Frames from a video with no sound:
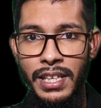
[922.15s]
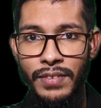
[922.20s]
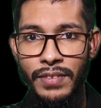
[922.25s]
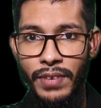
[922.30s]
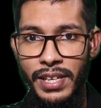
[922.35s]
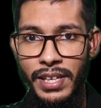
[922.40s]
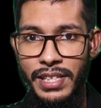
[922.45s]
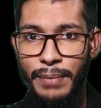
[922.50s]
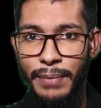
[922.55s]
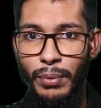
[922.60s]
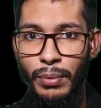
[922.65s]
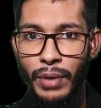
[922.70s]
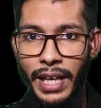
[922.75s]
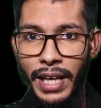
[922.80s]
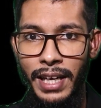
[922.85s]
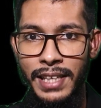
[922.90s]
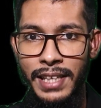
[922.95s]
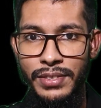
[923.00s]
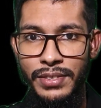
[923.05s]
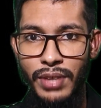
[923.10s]
For example,
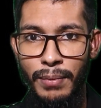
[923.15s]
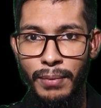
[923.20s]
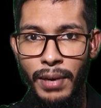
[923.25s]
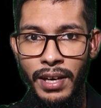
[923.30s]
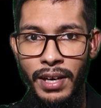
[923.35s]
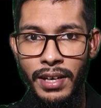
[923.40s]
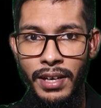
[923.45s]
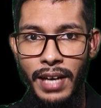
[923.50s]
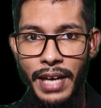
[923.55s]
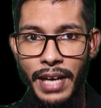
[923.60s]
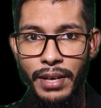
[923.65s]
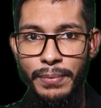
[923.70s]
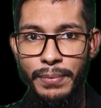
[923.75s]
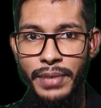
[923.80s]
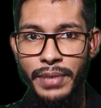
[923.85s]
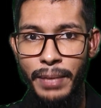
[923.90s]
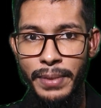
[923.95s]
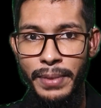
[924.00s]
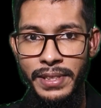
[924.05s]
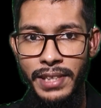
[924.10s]
ls command. Are you
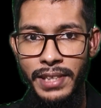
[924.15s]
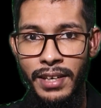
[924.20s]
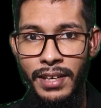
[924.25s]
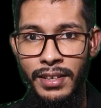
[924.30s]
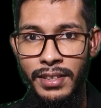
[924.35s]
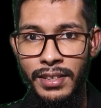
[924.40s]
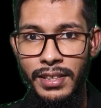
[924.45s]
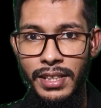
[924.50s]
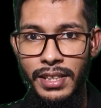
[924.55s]
observing, sir?